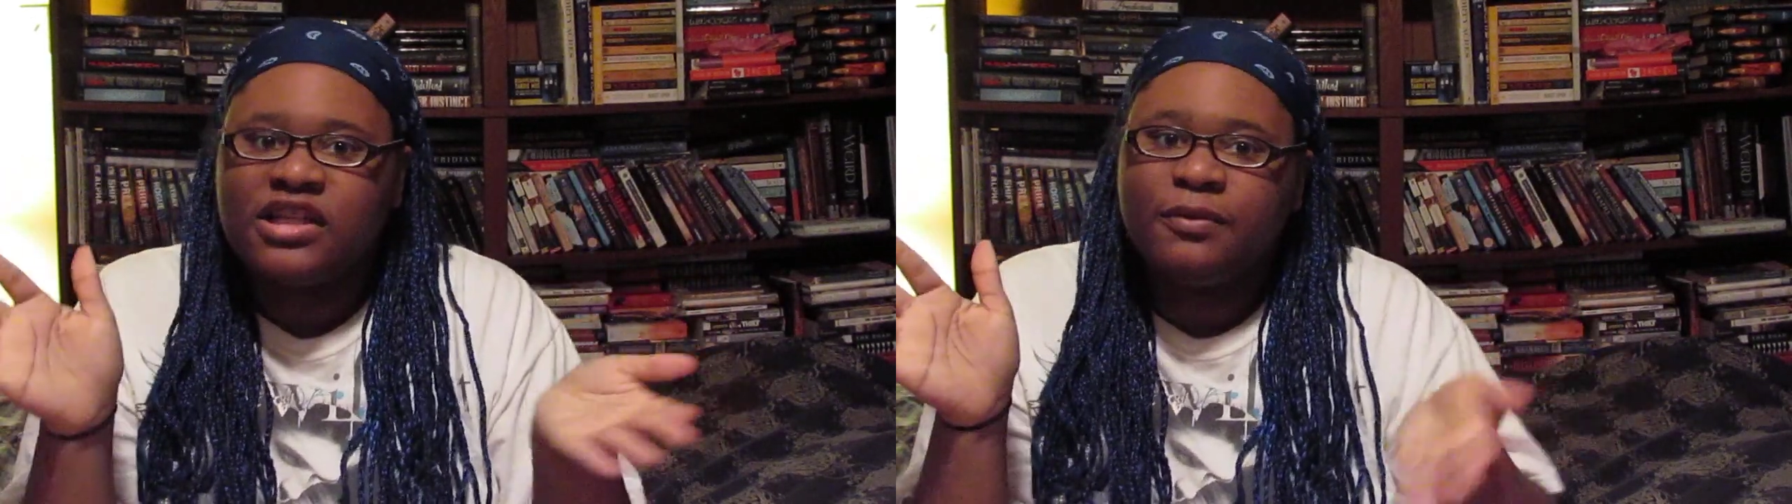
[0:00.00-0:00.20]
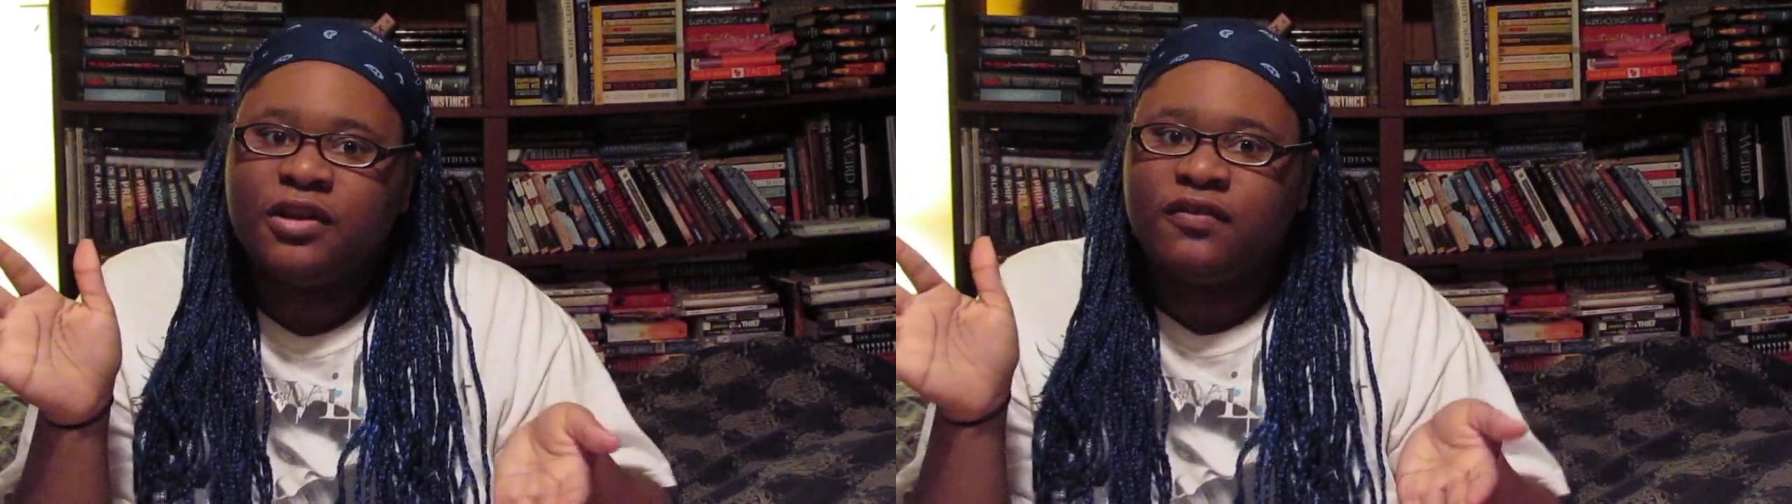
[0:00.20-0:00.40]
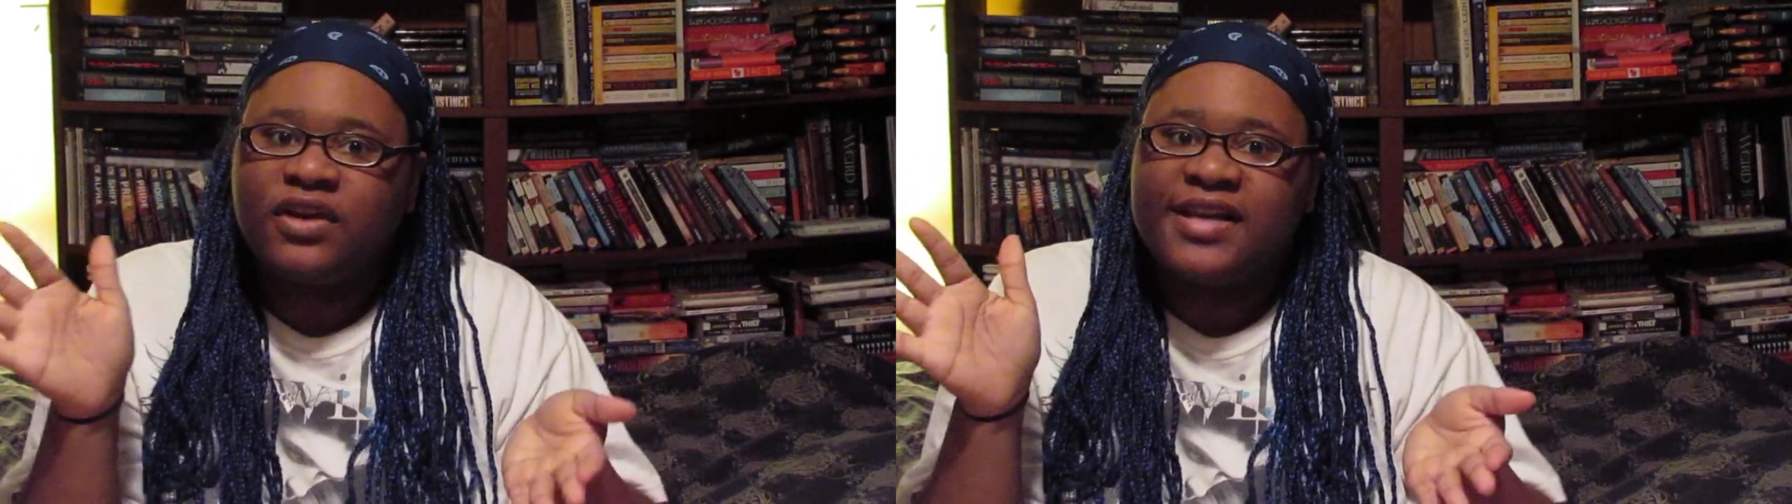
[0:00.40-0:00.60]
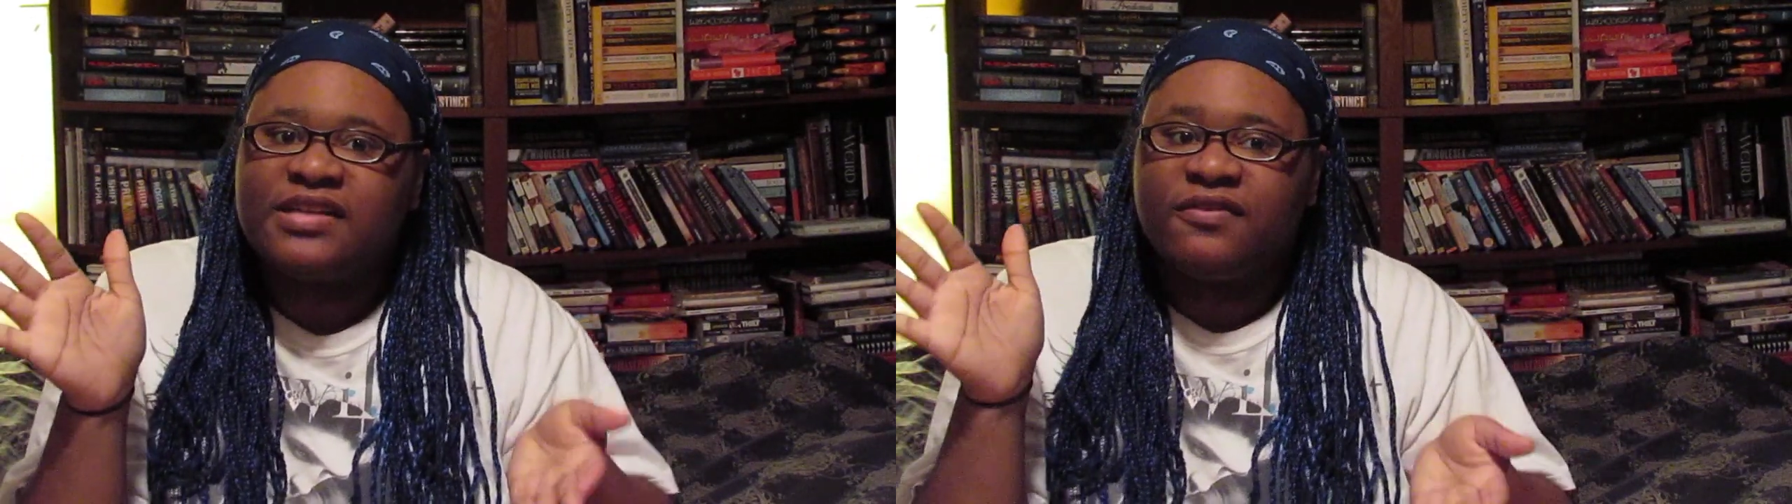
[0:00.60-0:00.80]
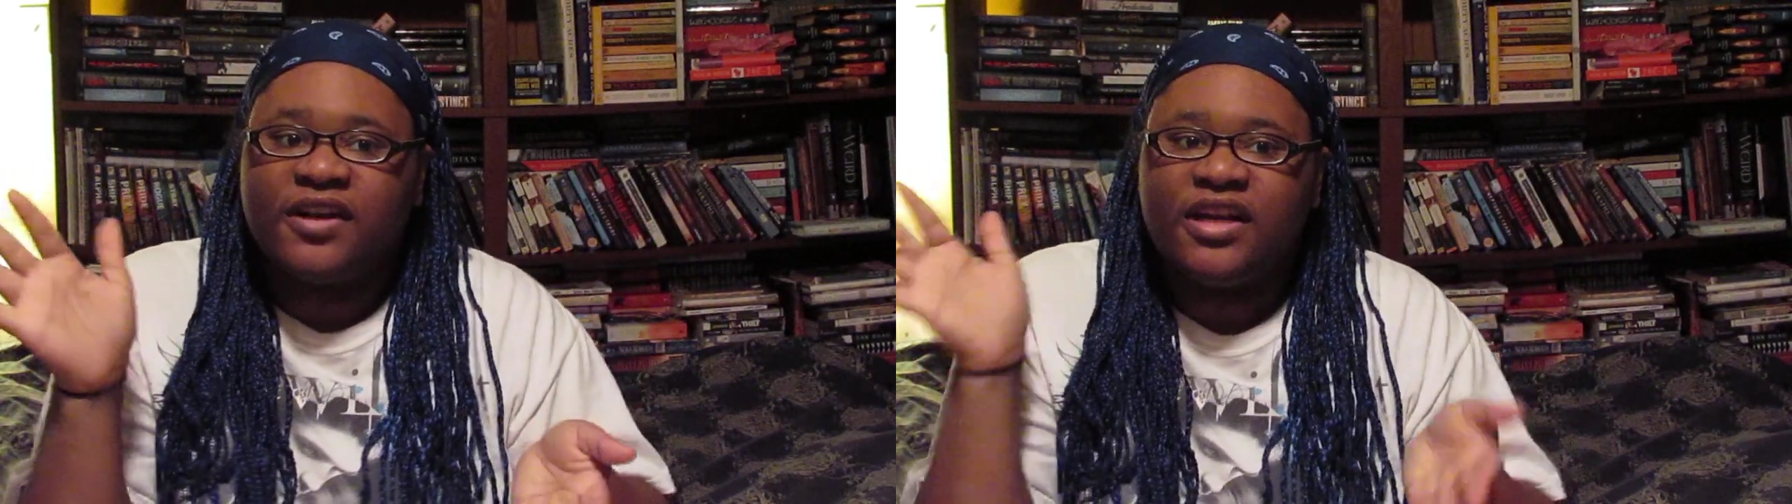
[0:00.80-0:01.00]
let me know if you guys
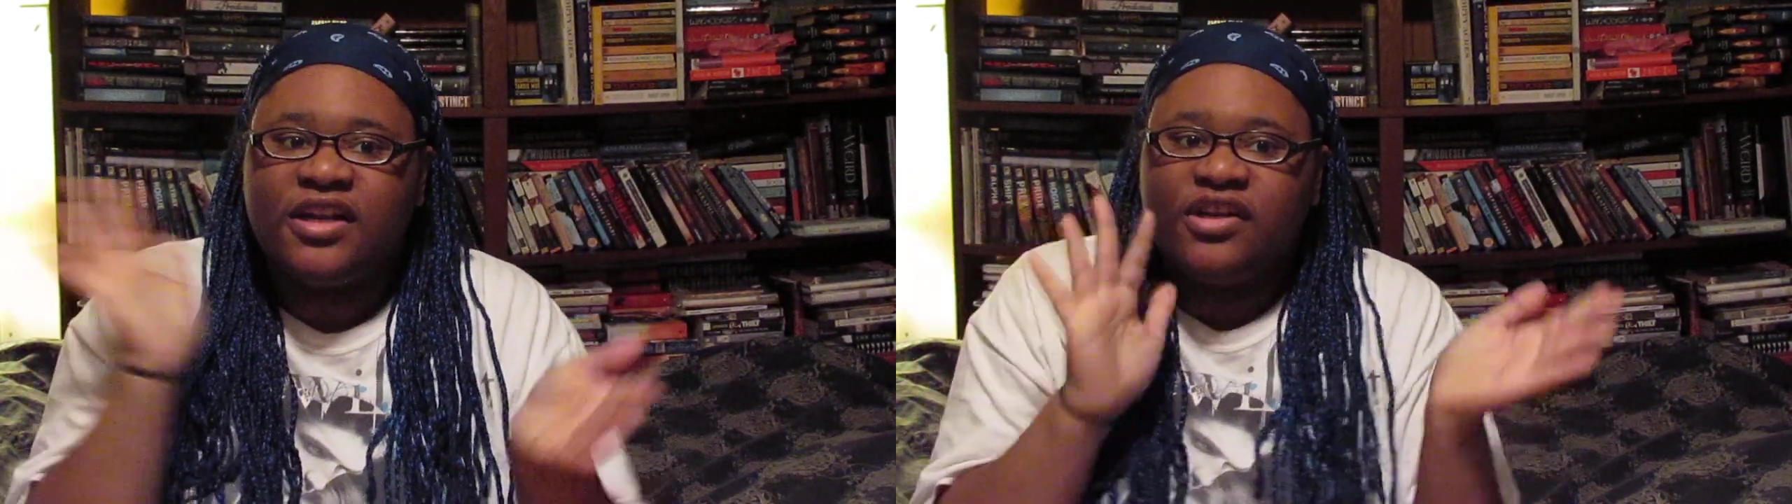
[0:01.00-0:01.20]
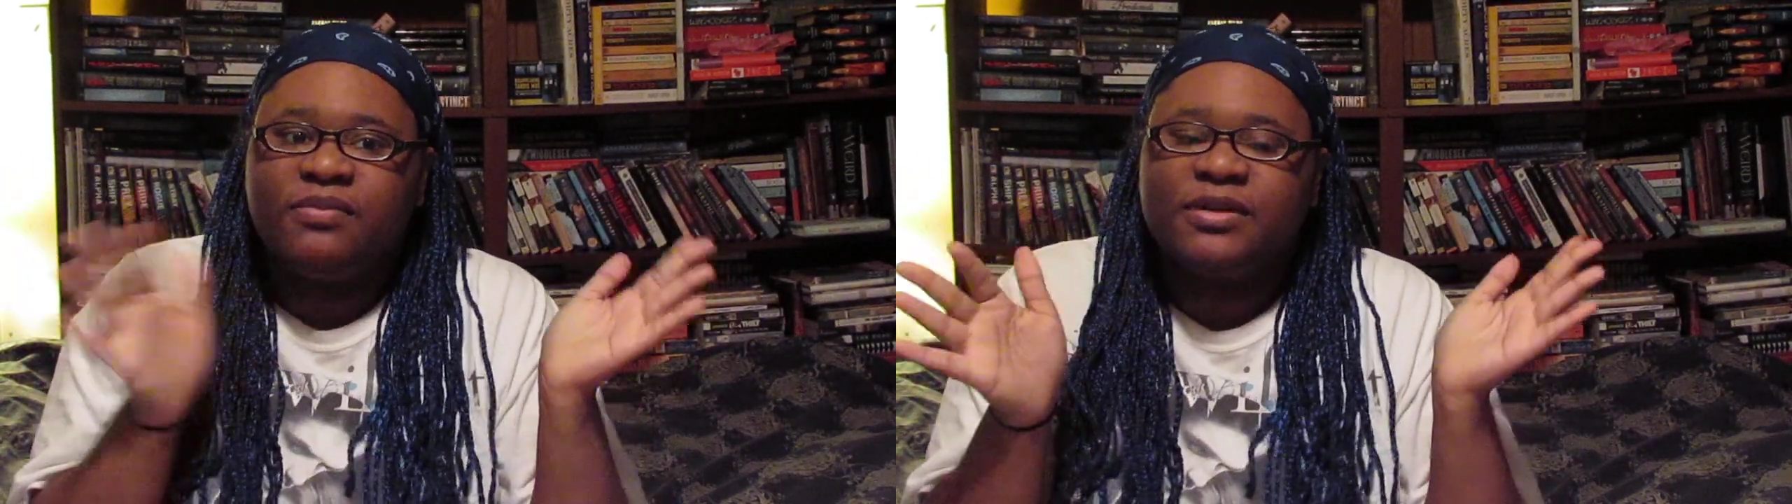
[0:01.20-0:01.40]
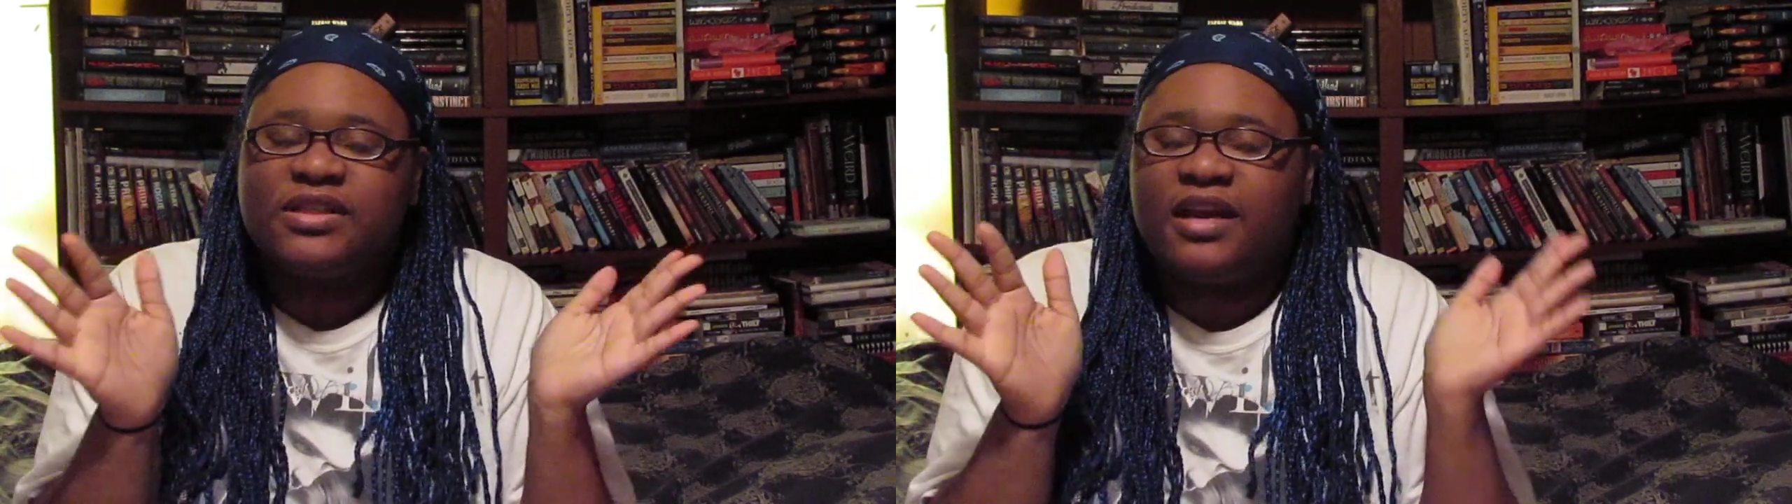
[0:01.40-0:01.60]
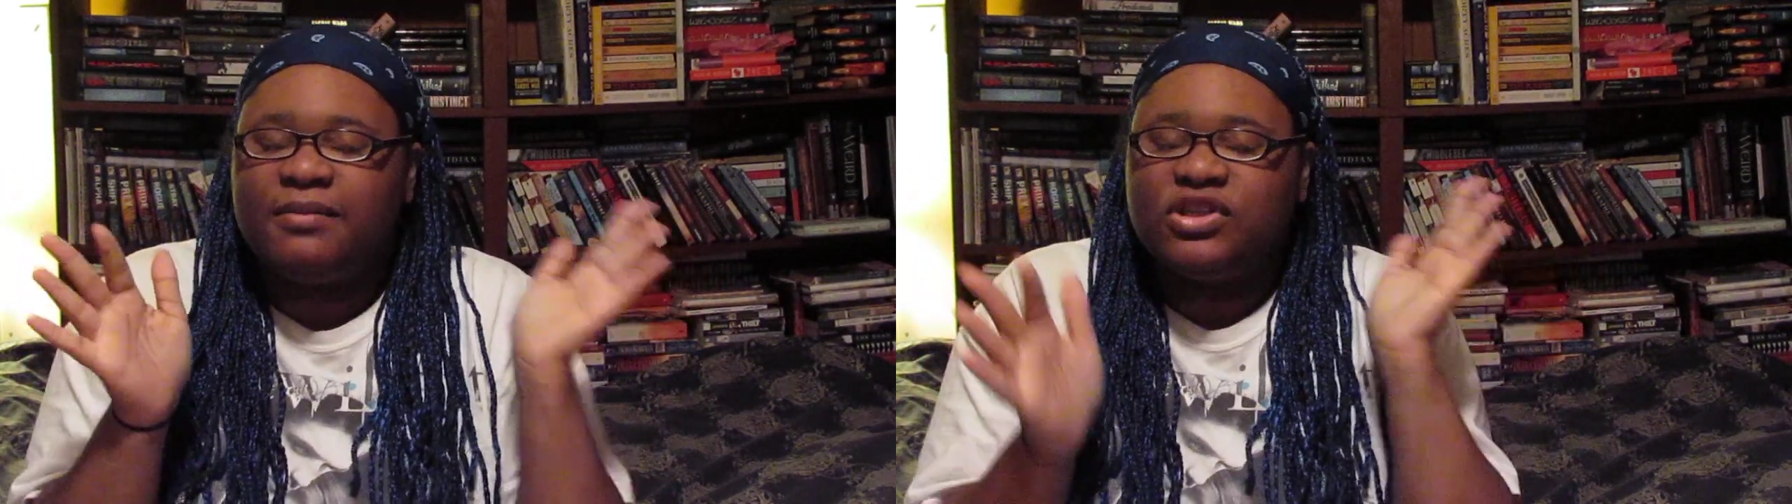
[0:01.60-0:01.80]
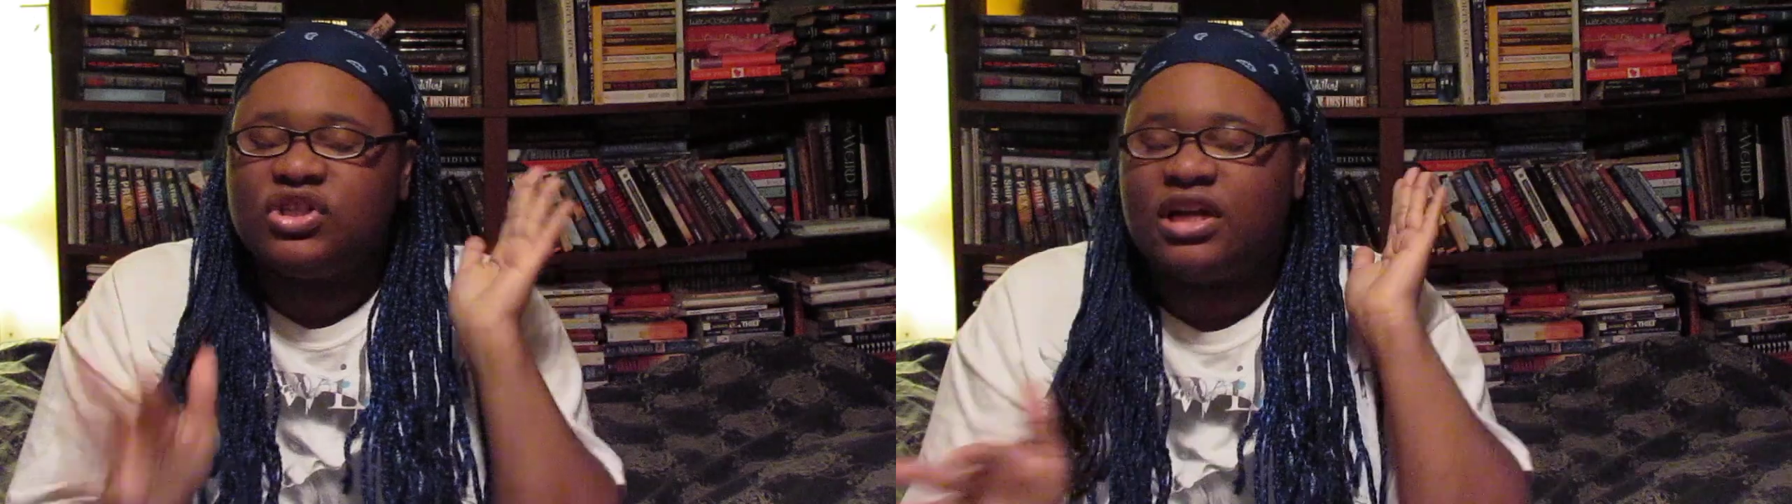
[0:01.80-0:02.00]
have read any of the books that I mentioned.